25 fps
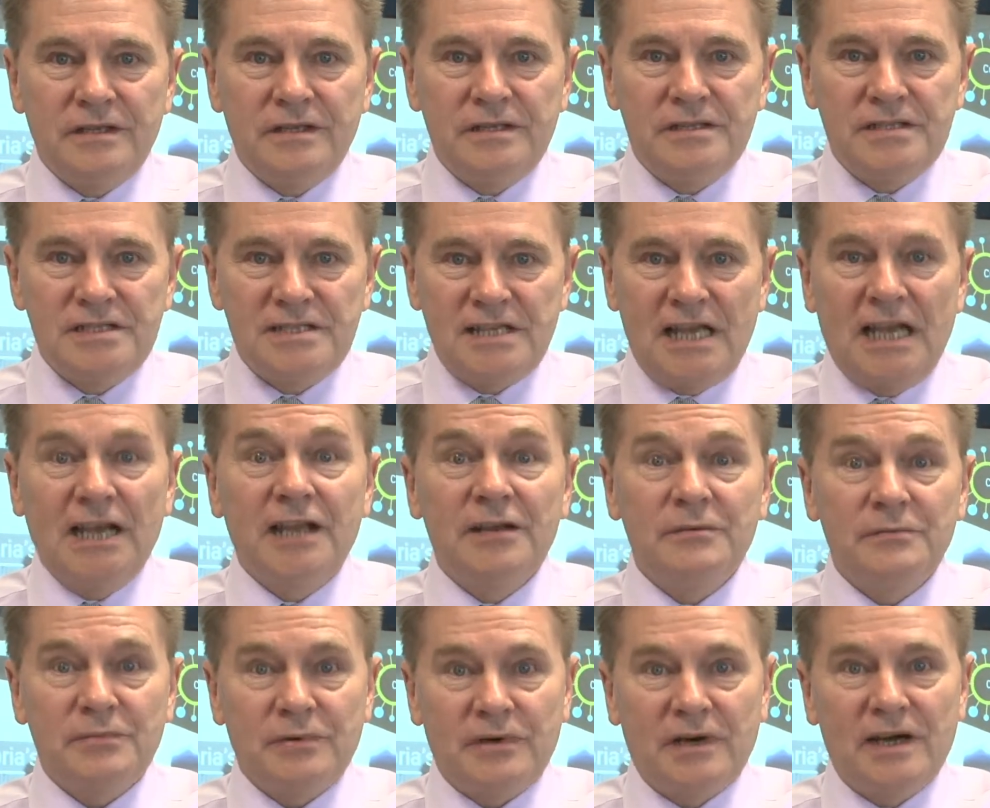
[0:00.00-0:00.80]

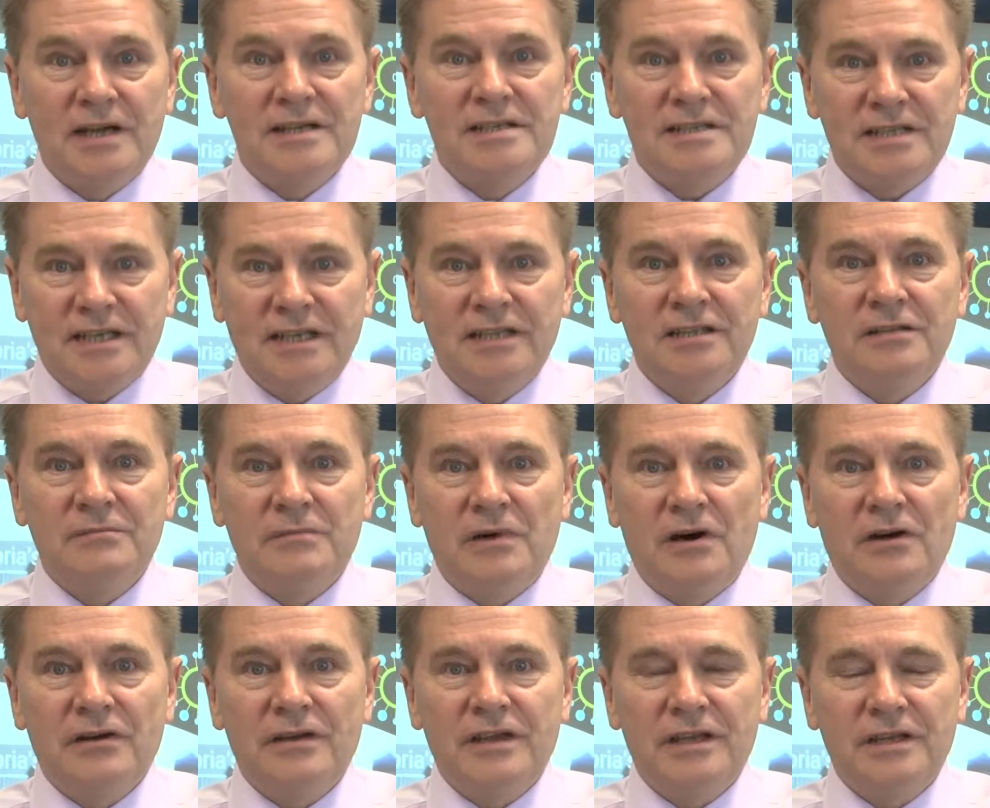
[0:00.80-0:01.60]
selling price in the
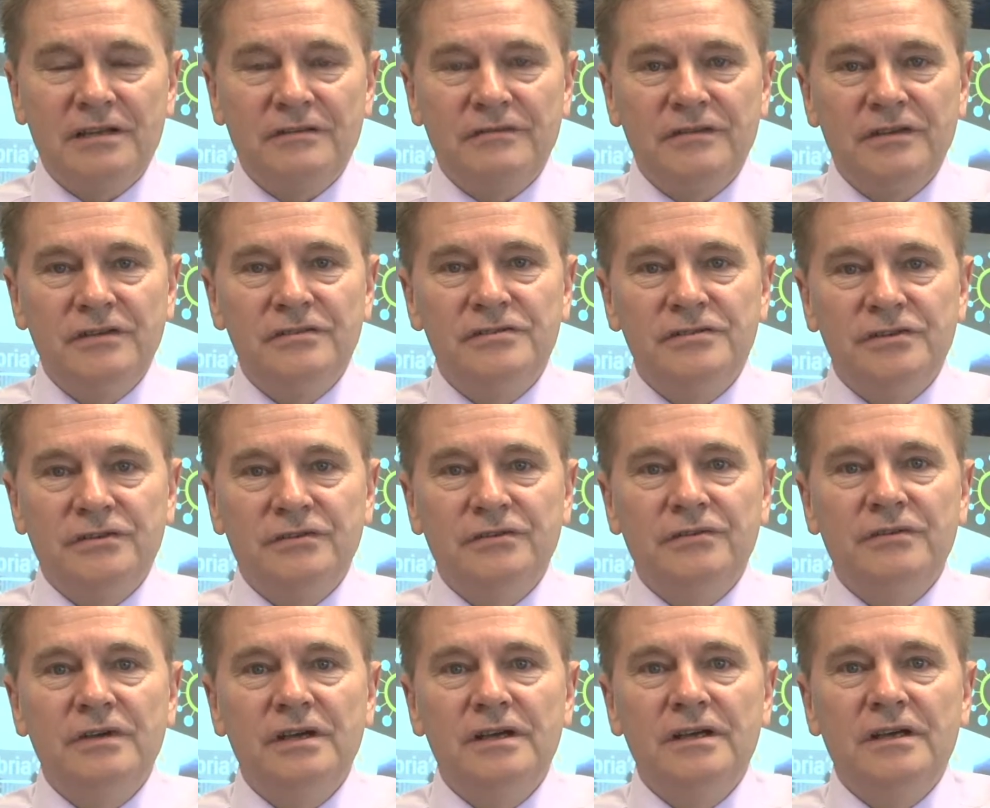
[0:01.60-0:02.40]
market if you
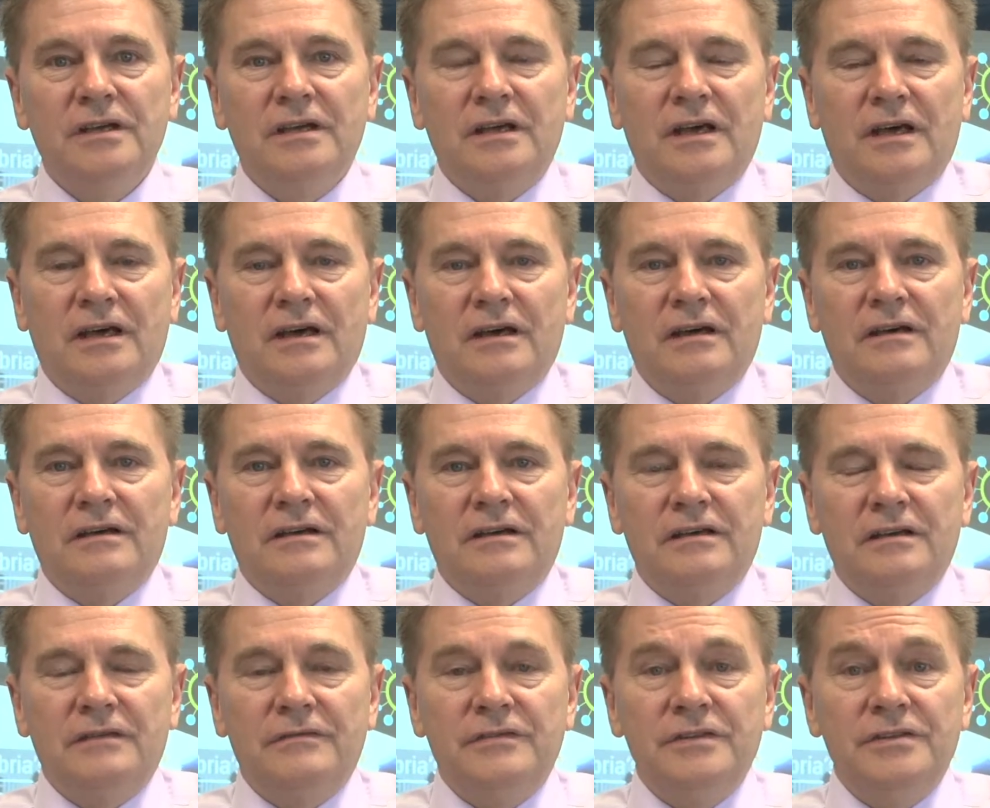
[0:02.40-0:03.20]

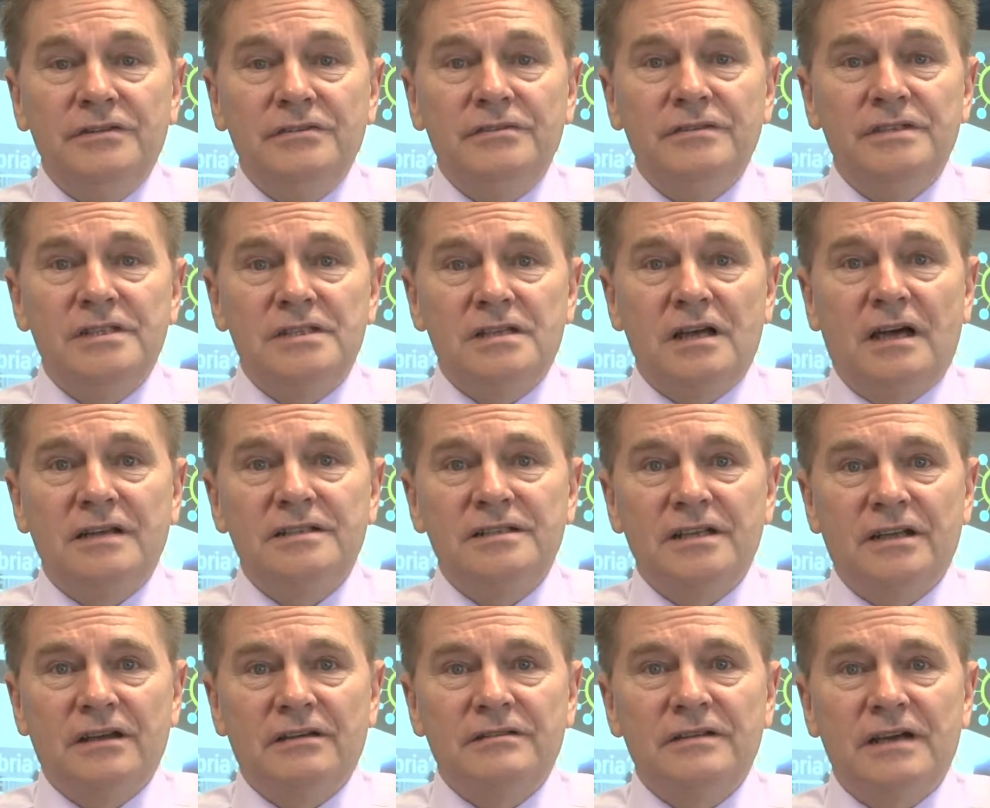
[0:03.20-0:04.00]
do decide
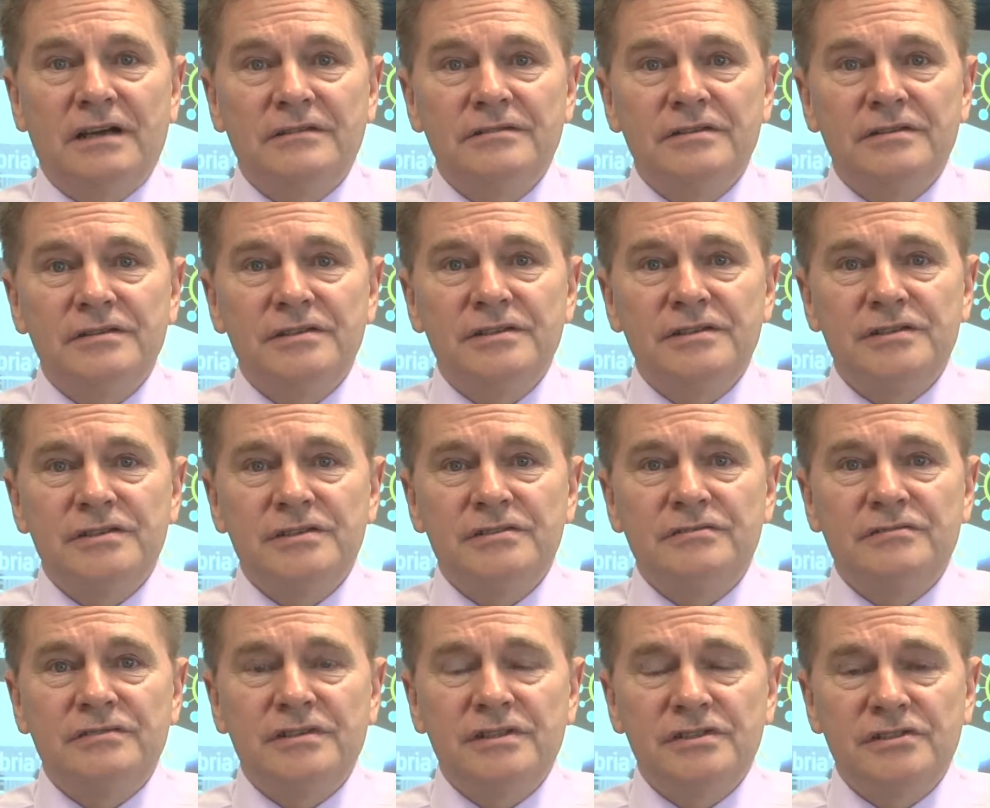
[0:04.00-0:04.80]
to go down the
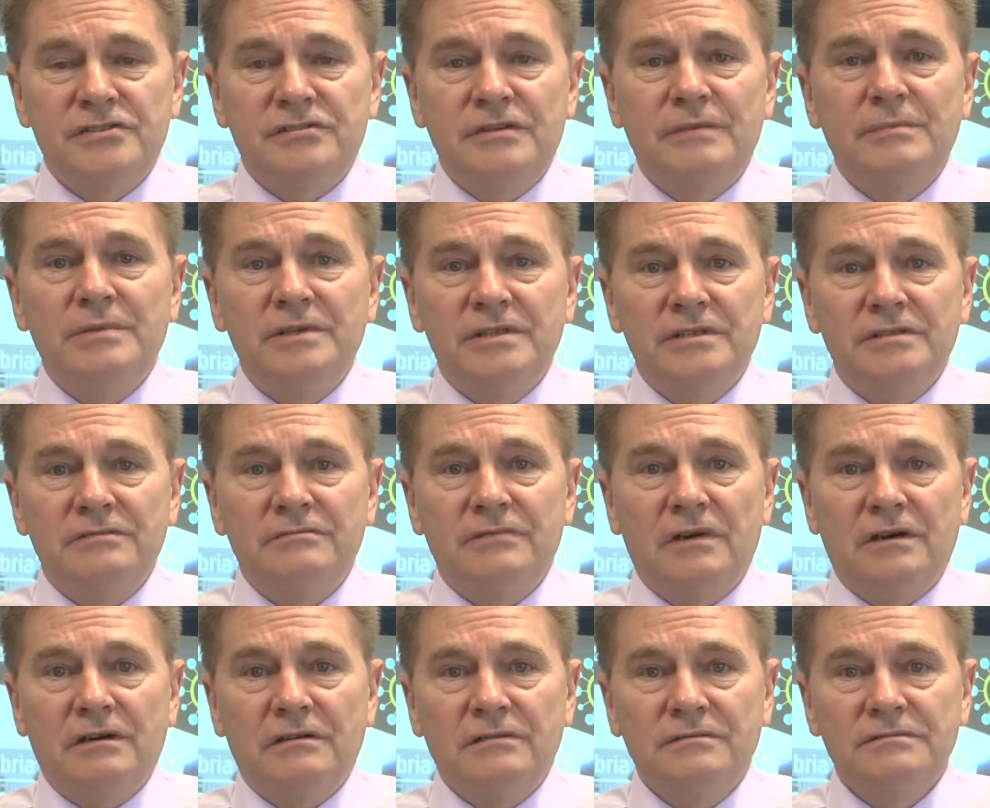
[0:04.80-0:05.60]
distributor
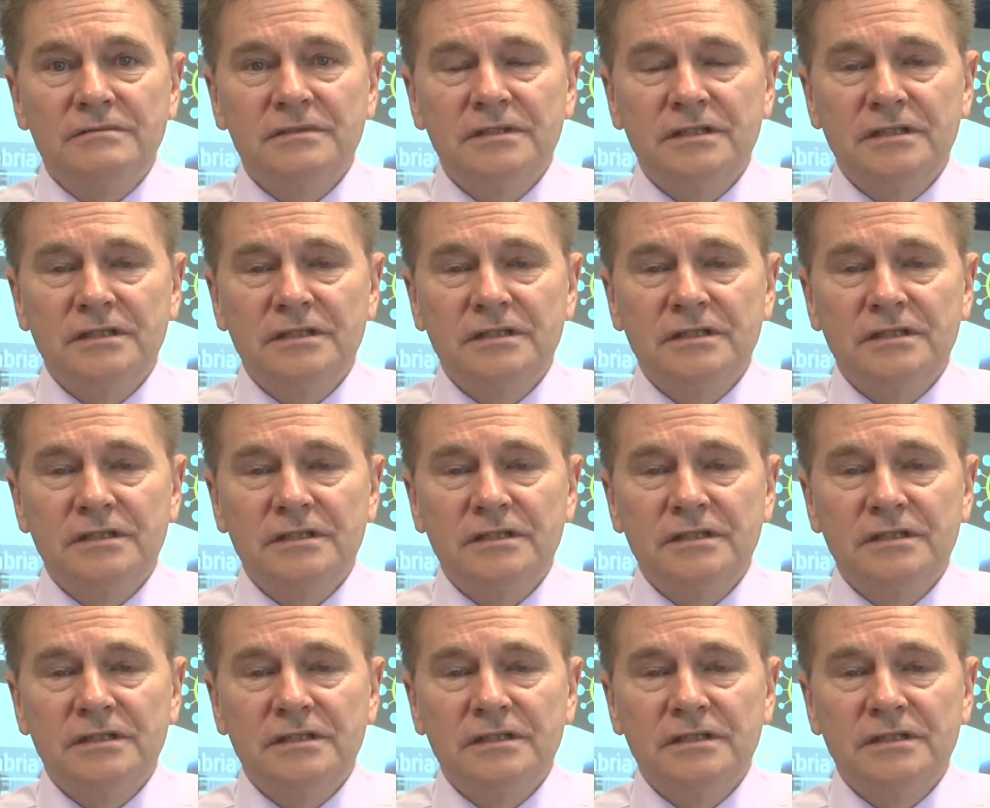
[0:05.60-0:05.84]
role.